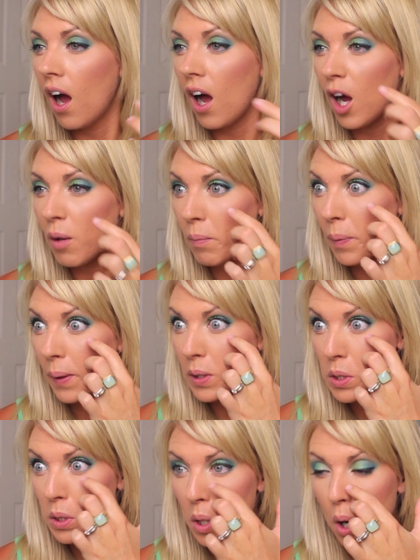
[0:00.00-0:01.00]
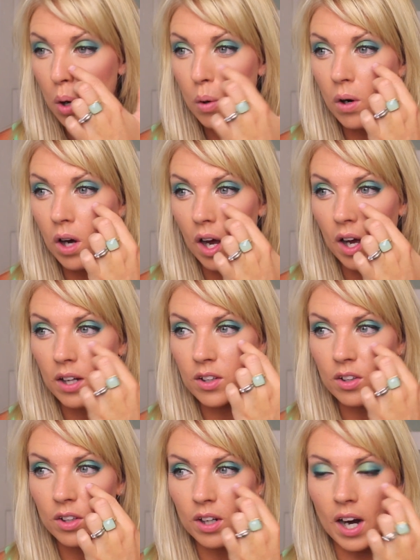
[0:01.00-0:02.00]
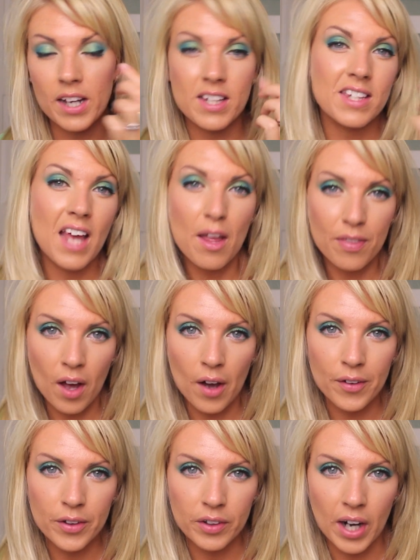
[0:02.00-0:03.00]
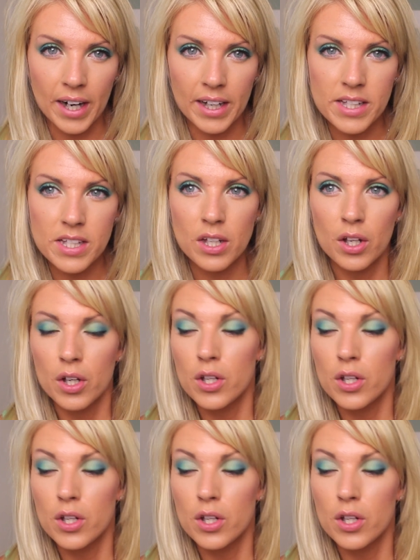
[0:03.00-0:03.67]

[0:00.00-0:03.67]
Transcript: Um, there's no under, I set the under eyes,